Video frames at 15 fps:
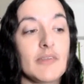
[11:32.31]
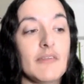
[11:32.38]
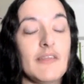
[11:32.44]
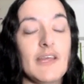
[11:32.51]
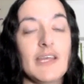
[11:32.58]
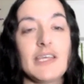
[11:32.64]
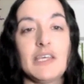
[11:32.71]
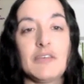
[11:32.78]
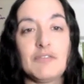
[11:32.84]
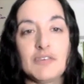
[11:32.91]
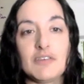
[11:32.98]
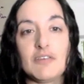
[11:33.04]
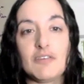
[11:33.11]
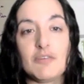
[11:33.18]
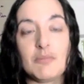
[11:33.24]
that
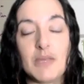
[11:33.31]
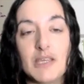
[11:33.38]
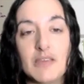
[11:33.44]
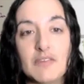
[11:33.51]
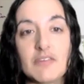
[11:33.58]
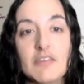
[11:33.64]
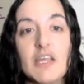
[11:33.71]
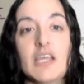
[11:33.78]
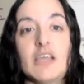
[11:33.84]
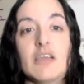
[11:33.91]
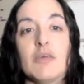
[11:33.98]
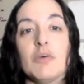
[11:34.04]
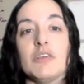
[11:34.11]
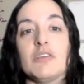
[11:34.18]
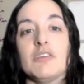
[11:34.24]
gifted space. Like,
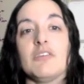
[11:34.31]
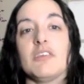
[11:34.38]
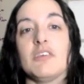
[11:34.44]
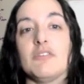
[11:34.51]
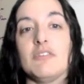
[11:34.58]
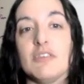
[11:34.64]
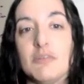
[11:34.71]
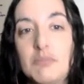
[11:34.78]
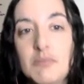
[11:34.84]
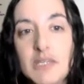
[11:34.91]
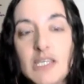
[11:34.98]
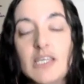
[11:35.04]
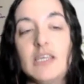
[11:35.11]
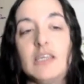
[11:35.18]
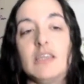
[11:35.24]
what does gifted
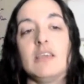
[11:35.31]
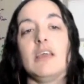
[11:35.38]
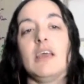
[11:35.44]
mean?